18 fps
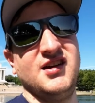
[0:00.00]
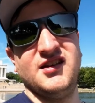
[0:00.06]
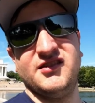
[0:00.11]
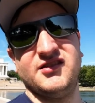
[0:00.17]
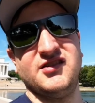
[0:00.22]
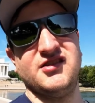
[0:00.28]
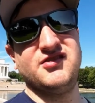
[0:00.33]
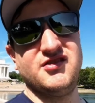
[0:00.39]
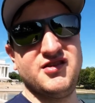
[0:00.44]

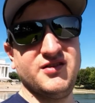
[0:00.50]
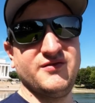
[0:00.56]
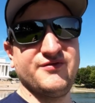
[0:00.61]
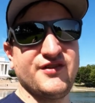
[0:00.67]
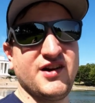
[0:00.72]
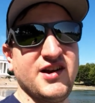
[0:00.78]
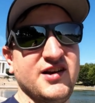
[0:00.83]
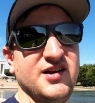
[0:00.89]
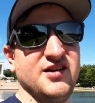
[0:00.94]
So you could
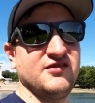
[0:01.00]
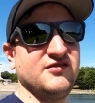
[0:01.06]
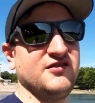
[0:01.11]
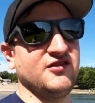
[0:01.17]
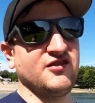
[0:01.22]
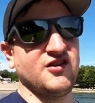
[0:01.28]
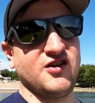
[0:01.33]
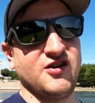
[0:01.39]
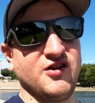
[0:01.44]
find it a
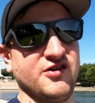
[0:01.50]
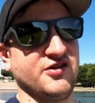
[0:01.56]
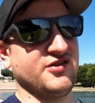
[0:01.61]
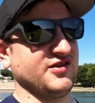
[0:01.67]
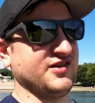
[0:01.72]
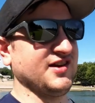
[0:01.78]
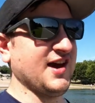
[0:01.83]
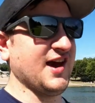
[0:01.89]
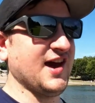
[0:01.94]
little
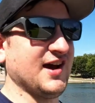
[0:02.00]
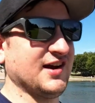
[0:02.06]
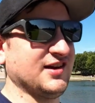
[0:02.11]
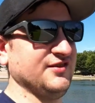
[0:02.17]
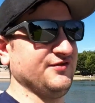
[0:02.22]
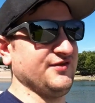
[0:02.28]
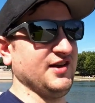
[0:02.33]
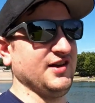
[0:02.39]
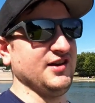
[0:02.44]
harder to
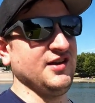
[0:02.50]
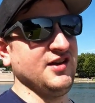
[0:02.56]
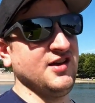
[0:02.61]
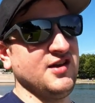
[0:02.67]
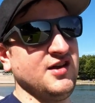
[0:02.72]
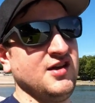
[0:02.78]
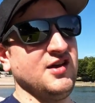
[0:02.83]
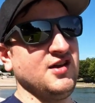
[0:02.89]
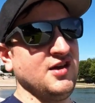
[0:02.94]
activate
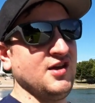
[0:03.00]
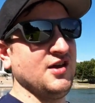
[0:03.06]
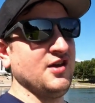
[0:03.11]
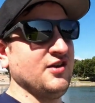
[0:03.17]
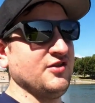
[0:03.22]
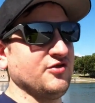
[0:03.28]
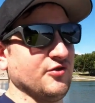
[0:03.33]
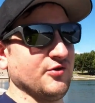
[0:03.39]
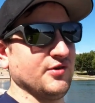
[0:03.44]

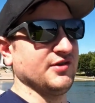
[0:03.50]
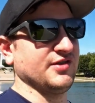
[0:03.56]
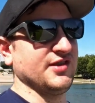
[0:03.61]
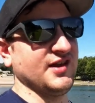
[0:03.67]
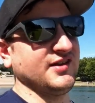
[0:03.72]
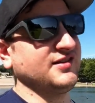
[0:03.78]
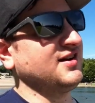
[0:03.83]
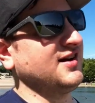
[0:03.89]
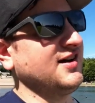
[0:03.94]
during
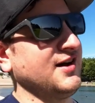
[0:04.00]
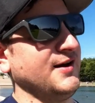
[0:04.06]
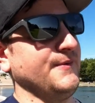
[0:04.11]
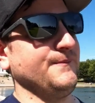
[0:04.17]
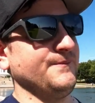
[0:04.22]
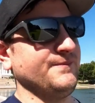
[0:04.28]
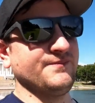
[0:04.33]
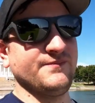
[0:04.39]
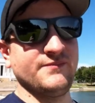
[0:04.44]
that time.